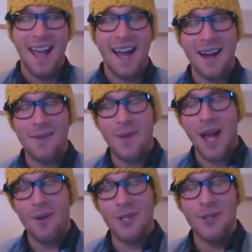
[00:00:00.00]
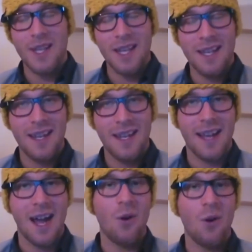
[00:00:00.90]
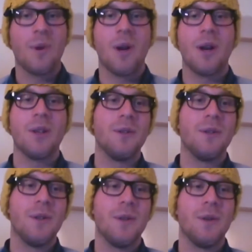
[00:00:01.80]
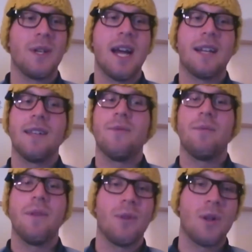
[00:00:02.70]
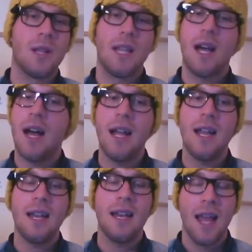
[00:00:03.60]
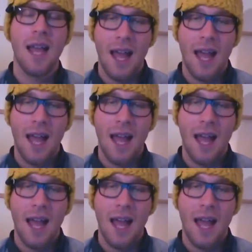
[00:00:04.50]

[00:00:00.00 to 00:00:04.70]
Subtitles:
How would you say, how open are you to connecting with people online?